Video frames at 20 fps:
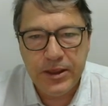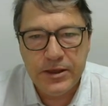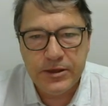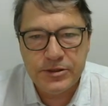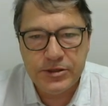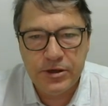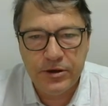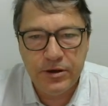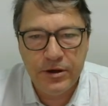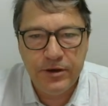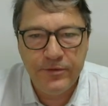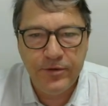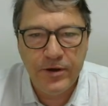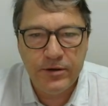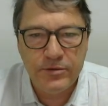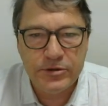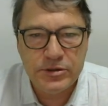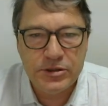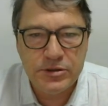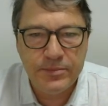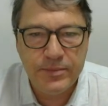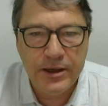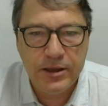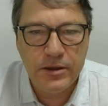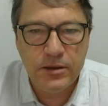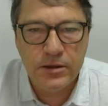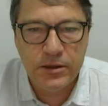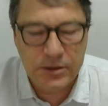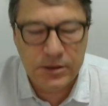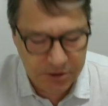So if I was to
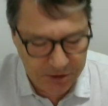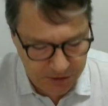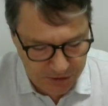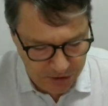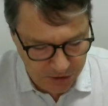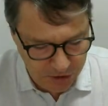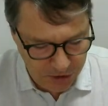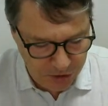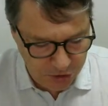make this